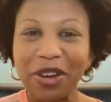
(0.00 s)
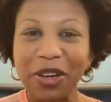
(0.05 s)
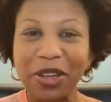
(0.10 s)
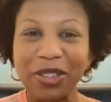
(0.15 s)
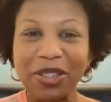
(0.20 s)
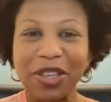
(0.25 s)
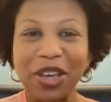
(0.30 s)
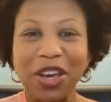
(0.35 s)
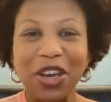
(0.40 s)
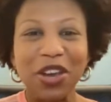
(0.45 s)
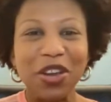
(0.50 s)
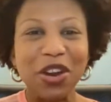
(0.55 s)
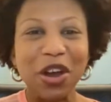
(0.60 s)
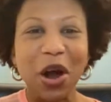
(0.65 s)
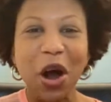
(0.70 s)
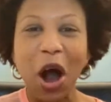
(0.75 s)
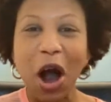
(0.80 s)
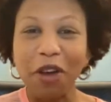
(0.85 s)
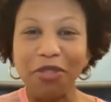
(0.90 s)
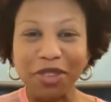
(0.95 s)
There's, you
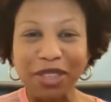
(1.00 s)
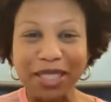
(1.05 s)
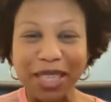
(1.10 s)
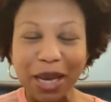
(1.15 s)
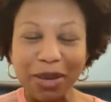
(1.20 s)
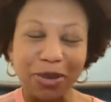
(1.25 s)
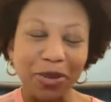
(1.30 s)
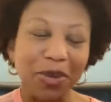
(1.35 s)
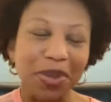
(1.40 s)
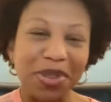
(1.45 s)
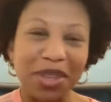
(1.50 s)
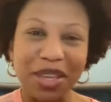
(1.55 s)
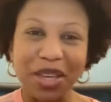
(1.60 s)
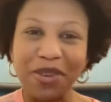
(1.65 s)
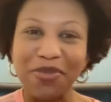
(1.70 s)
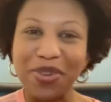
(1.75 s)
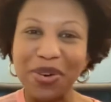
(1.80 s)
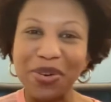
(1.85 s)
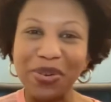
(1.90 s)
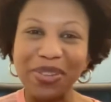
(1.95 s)
know, oftentimes we
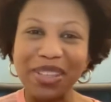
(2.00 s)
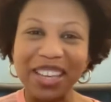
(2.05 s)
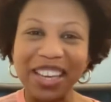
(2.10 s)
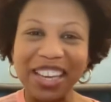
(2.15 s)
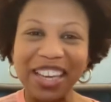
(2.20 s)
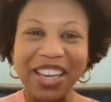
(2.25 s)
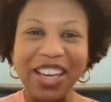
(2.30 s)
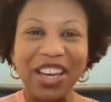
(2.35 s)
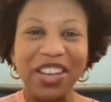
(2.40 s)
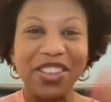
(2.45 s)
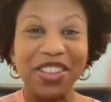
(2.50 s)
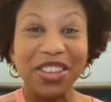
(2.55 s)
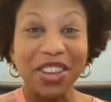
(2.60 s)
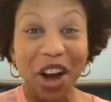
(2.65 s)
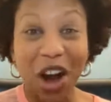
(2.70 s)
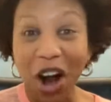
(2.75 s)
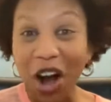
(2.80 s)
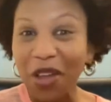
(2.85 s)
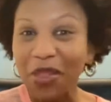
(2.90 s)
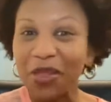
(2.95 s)
think of only
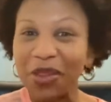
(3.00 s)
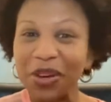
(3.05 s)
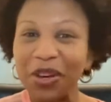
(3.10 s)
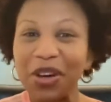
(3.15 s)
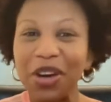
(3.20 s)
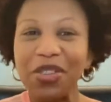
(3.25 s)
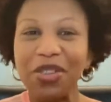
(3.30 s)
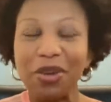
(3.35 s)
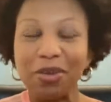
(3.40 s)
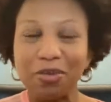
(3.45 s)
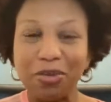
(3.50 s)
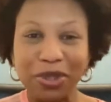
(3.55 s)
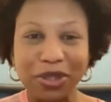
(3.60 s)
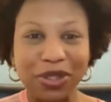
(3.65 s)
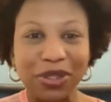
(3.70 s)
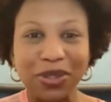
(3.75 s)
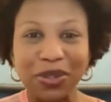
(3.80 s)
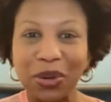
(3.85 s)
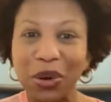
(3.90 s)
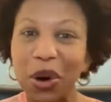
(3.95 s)
the author and the
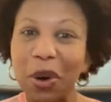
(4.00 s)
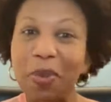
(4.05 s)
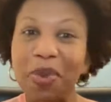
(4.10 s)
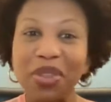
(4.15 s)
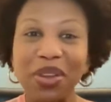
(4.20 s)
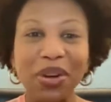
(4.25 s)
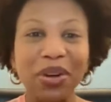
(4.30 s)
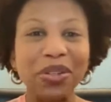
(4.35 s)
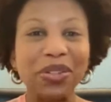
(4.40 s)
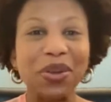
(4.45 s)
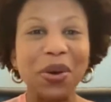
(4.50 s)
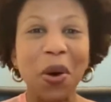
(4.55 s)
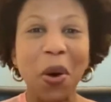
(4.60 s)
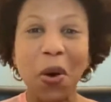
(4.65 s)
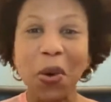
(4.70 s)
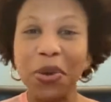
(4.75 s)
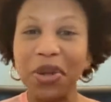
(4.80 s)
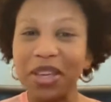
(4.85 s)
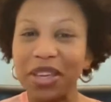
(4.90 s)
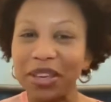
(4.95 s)
bookstore, but there is a
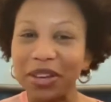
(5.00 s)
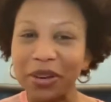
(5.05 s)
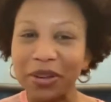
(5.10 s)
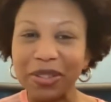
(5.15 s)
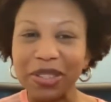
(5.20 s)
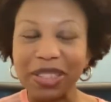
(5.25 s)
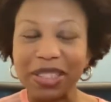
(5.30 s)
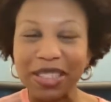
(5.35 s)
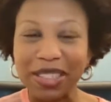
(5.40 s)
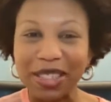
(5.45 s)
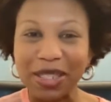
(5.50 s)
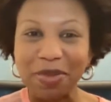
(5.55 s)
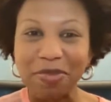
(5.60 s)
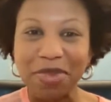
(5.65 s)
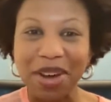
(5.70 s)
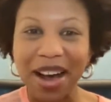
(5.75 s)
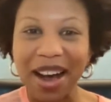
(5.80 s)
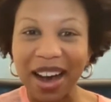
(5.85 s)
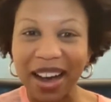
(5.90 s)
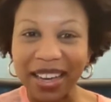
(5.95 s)
whole
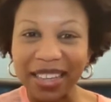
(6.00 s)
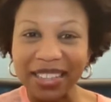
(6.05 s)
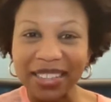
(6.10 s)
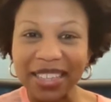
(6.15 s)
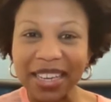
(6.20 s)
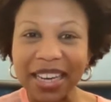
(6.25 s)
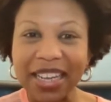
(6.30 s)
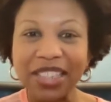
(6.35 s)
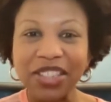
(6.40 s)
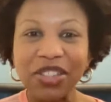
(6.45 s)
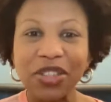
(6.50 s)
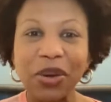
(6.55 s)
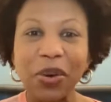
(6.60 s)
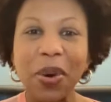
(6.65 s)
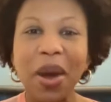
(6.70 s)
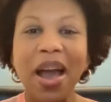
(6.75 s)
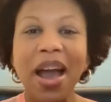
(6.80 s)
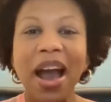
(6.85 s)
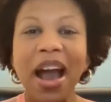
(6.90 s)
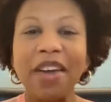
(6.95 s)
ecosystem behind it.
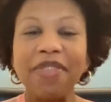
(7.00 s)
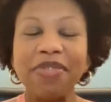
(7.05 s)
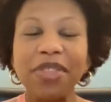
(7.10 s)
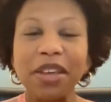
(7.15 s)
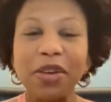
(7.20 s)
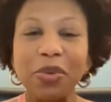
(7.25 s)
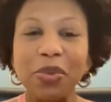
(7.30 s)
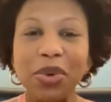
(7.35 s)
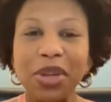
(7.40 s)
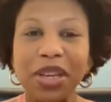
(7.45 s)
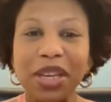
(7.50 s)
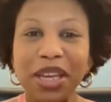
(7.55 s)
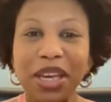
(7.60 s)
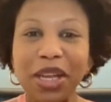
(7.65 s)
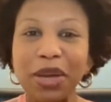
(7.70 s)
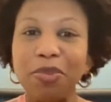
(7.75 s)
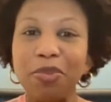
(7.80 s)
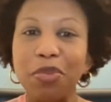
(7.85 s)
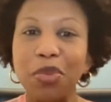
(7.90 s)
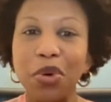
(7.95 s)
So I think we
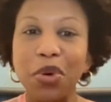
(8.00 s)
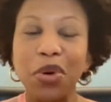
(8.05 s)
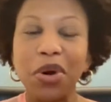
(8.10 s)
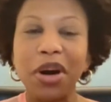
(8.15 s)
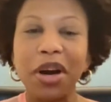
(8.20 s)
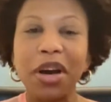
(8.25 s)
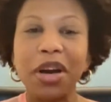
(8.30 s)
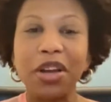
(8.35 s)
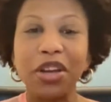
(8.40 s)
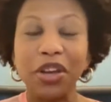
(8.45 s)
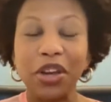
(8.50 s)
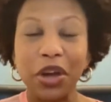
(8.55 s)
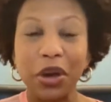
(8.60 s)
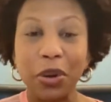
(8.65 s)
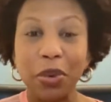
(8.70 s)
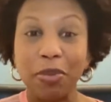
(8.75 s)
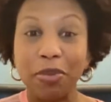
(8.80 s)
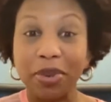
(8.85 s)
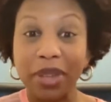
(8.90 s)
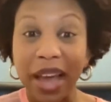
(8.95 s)
need more, you
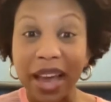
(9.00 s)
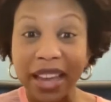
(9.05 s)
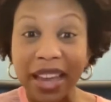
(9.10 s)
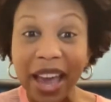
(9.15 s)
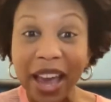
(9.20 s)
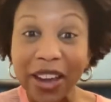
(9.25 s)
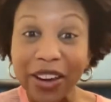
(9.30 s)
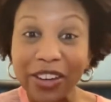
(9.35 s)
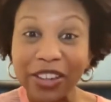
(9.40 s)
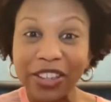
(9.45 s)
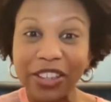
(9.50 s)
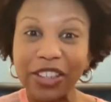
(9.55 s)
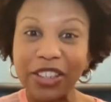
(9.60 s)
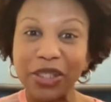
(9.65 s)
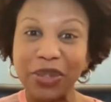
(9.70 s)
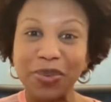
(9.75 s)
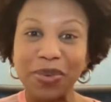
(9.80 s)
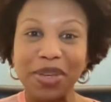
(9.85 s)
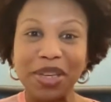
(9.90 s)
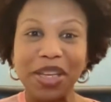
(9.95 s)
know, Black
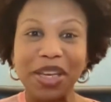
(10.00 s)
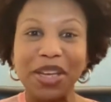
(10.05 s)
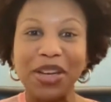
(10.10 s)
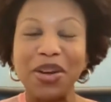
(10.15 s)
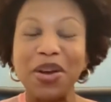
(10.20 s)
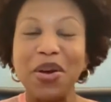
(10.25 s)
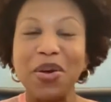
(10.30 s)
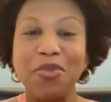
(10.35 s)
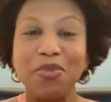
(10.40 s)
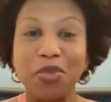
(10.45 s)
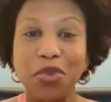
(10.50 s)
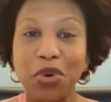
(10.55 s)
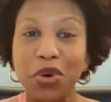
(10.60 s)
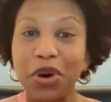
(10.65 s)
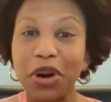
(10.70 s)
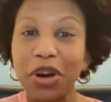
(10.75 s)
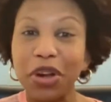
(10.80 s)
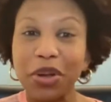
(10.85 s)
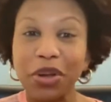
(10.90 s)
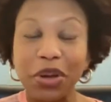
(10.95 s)
editors. We need
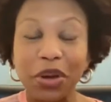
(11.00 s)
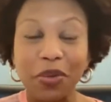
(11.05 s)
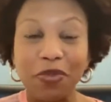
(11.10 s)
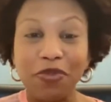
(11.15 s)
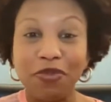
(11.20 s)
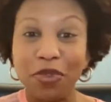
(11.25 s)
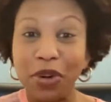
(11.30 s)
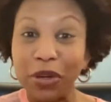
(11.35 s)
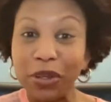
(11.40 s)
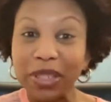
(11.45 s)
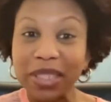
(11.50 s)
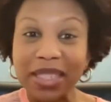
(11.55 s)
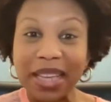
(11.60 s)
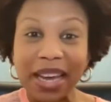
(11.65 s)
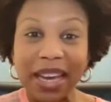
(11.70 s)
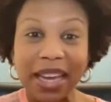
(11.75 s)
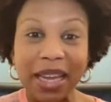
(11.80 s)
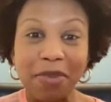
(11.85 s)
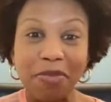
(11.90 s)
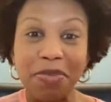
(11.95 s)
more, you know, folks
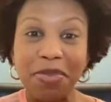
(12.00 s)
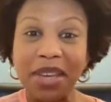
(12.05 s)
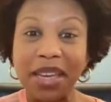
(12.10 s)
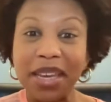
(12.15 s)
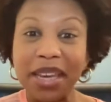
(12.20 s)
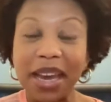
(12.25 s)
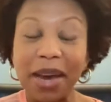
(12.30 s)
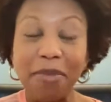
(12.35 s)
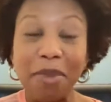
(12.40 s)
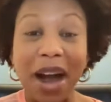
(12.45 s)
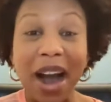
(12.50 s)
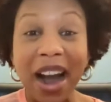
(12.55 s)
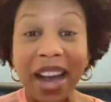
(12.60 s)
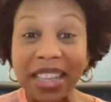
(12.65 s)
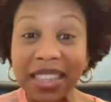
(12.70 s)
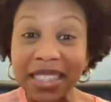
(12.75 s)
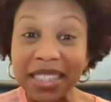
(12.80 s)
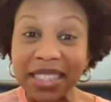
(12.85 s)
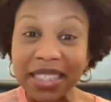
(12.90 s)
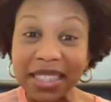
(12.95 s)
that can be
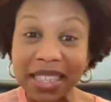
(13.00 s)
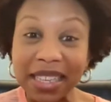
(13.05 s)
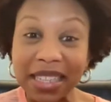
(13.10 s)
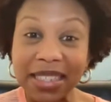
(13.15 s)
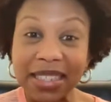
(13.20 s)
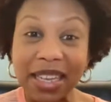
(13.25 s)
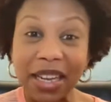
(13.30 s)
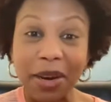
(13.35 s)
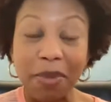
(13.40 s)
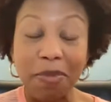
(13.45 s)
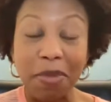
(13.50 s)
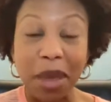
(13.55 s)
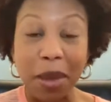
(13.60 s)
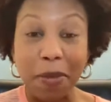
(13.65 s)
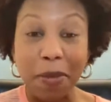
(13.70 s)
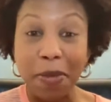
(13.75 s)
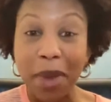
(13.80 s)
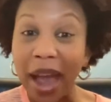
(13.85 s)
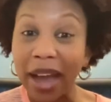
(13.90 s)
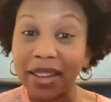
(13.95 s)
behind the scenes that
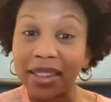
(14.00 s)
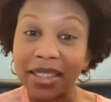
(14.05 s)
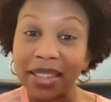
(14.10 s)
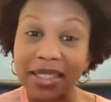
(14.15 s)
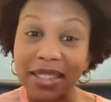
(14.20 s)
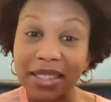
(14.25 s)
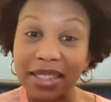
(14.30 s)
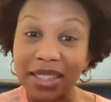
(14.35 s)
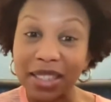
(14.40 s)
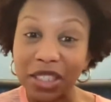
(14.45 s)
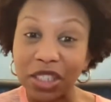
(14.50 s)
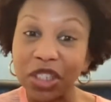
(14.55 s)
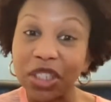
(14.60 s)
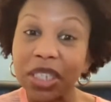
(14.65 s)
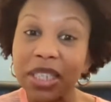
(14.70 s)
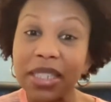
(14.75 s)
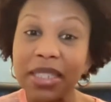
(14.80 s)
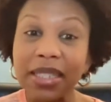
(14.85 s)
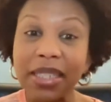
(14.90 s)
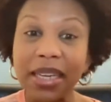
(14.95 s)
impact these
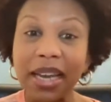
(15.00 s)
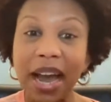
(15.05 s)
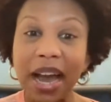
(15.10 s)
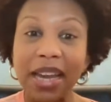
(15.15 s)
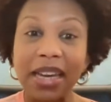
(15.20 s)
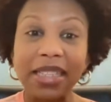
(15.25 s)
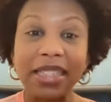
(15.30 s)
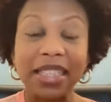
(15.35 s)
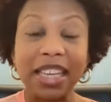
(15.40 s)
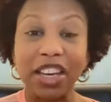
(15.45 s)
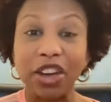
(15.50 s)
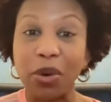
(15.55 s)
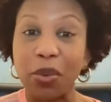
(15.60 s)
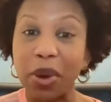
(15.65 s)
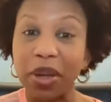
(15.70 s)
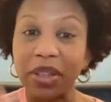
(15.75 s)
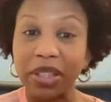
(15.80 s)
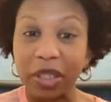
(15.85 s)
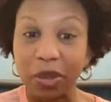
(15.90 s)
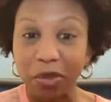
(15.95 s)
decisions and kind of take
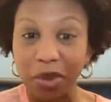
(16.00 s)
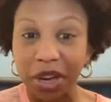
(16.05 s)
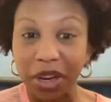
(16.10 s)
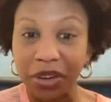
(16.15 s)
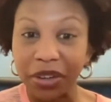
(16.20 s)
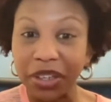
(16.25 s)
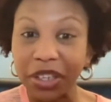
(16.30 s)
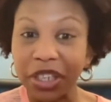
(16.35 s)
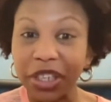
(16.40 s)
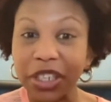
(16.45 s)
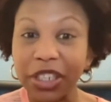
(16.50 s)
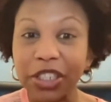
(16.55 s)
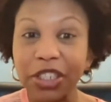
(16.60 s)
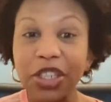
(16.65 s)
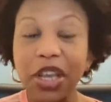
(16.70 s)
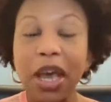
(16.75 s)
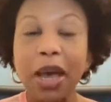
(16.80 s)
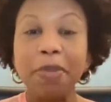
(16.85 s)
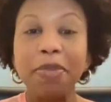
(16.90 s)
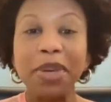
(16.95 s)
away these
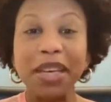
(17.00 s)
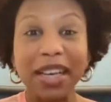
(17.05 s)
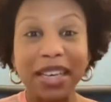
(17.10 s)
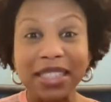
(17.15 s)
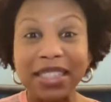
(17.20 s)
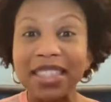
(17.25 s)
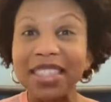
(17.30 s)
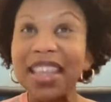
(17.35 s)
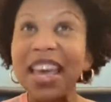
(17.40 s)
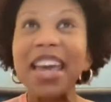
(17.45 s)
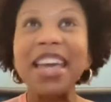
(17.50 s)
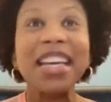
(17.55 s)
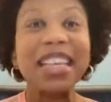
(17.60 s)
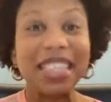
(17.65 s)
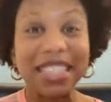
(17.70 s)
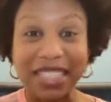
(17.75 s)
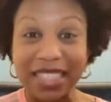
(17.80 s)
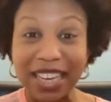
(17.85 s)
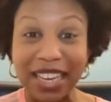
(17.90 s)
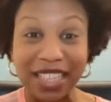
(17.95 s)
barriers mm -hmm. because they
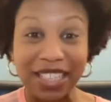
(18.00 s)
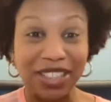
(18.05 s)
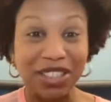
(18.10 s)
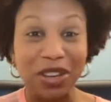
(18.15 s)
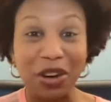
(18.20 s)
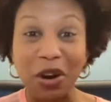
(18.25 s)
exist.